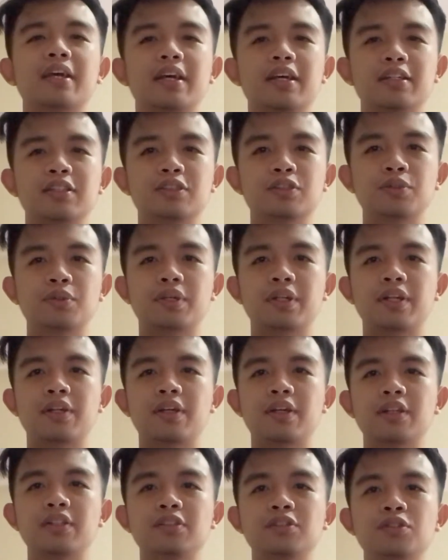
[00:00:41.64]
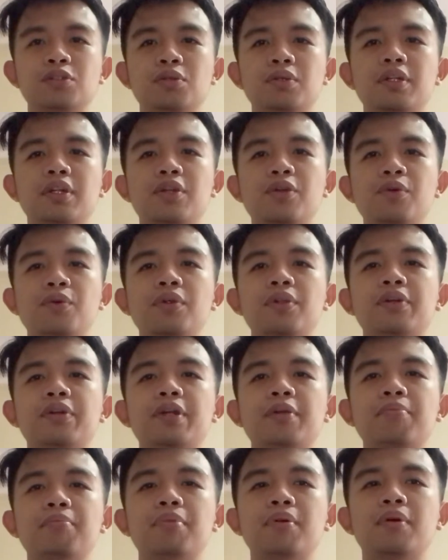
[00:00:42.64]
to annual
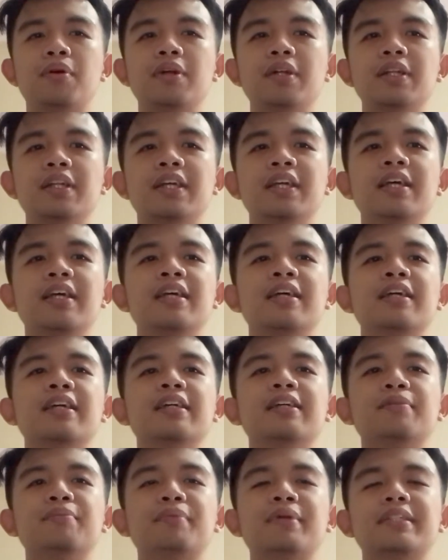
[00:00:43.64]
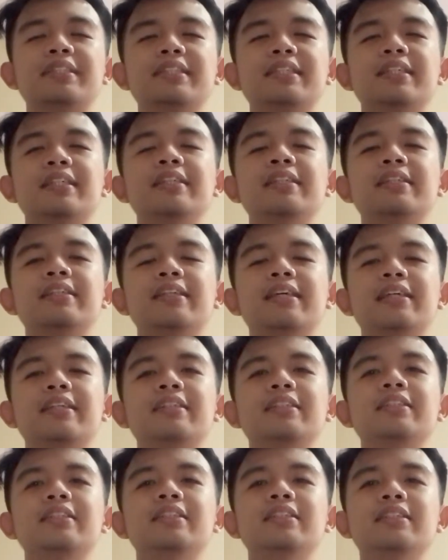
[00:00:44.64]
report
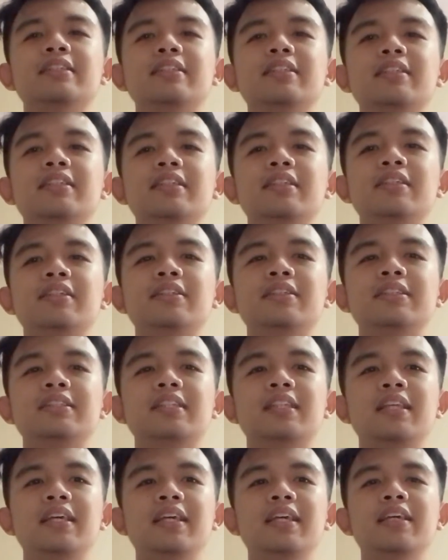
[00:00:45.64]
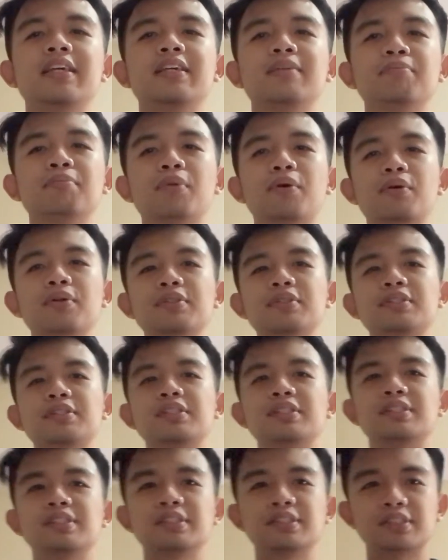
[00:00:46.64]
presentationally
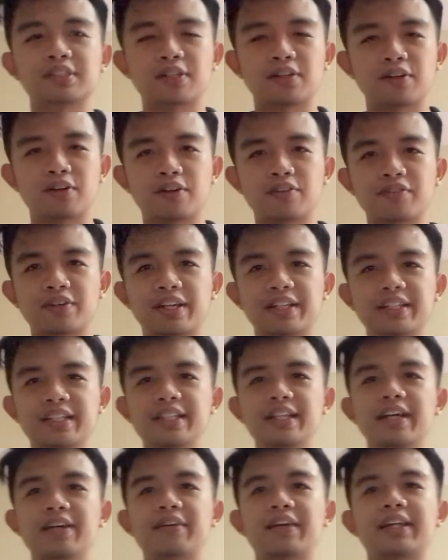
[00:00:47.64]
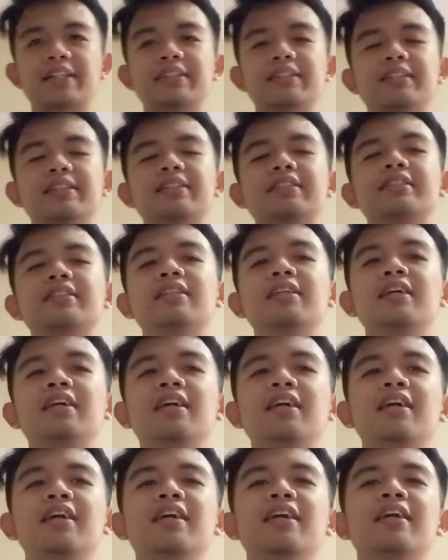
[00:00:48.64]
boards of any directors.
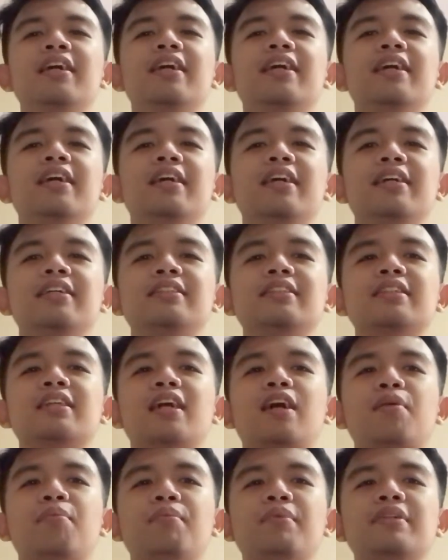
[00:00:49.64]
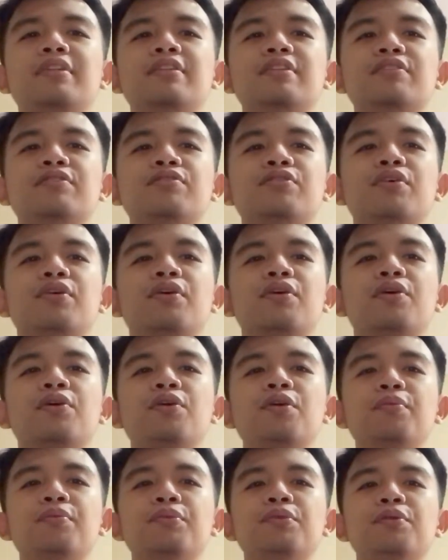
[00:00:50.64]
It's common for a
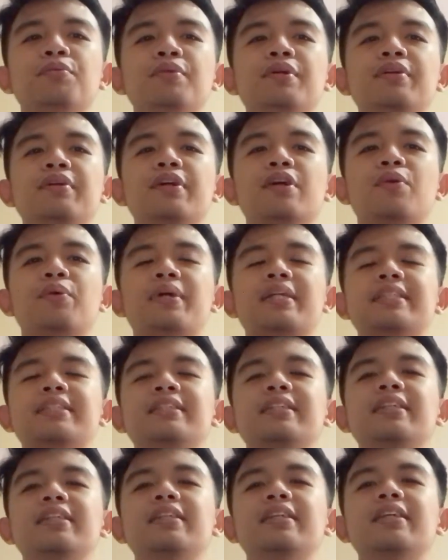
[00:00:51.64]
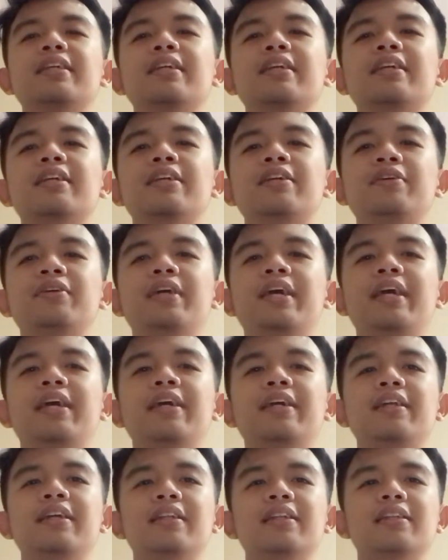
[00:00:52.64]
group to be requested,
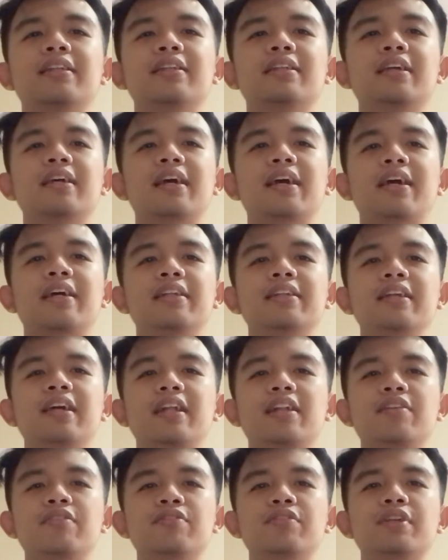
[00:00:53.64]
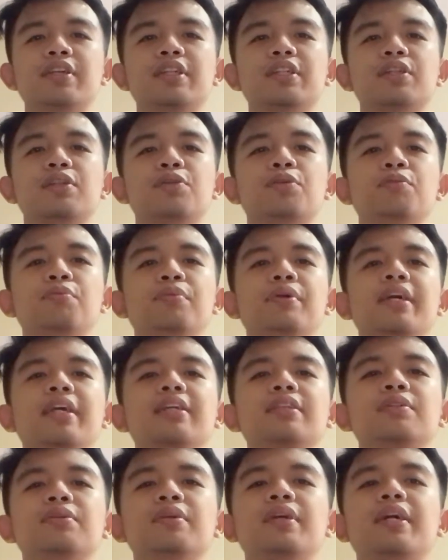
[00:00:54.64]
created, and delivered to
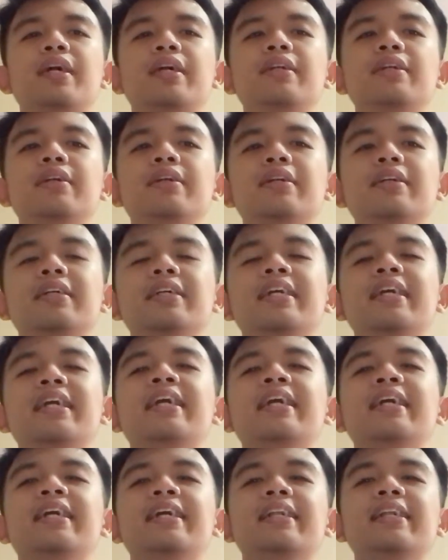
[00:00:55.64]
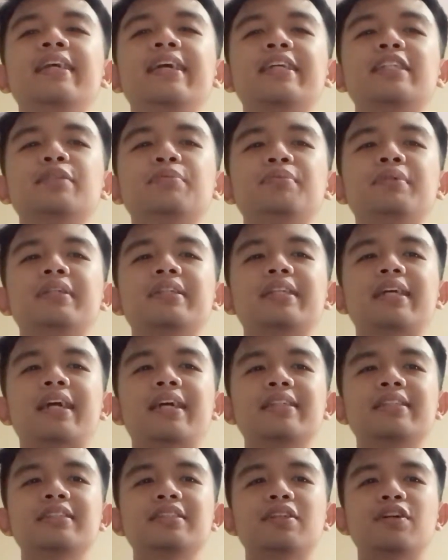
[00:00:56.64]
bring together the
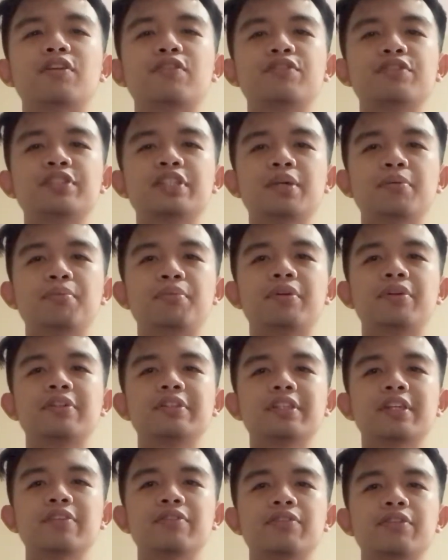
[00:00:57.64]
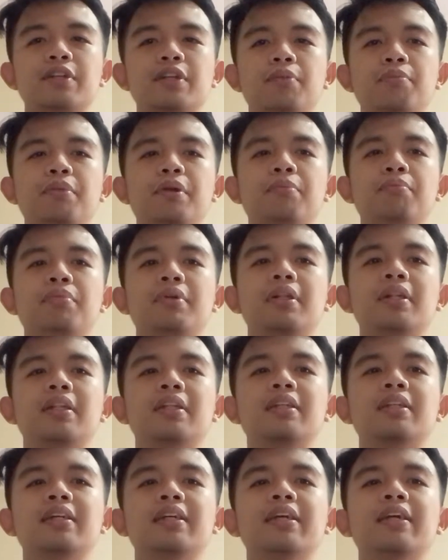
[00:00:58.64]
expertise of several
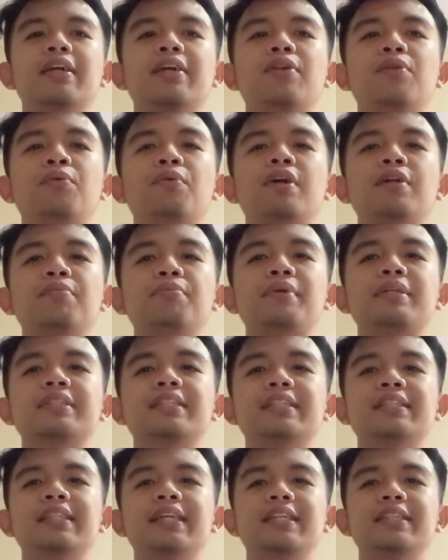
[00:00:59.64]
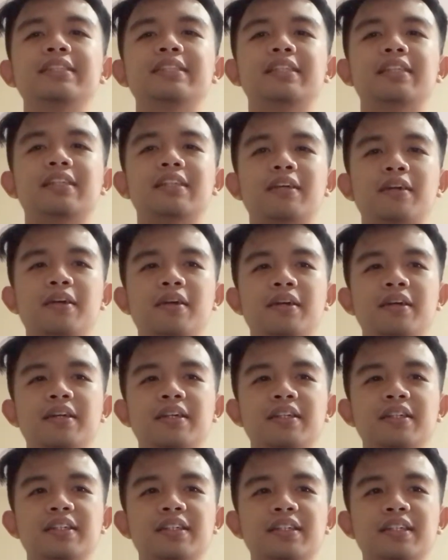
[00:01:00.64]
people in one presentation.
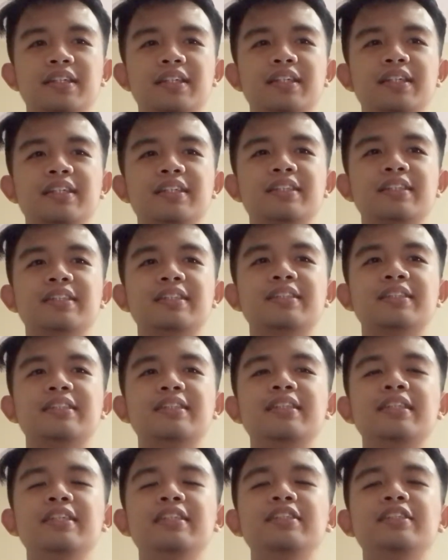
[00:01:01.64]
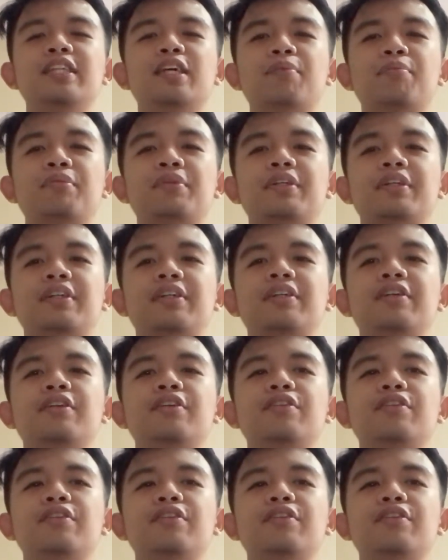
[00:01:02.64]
This chapter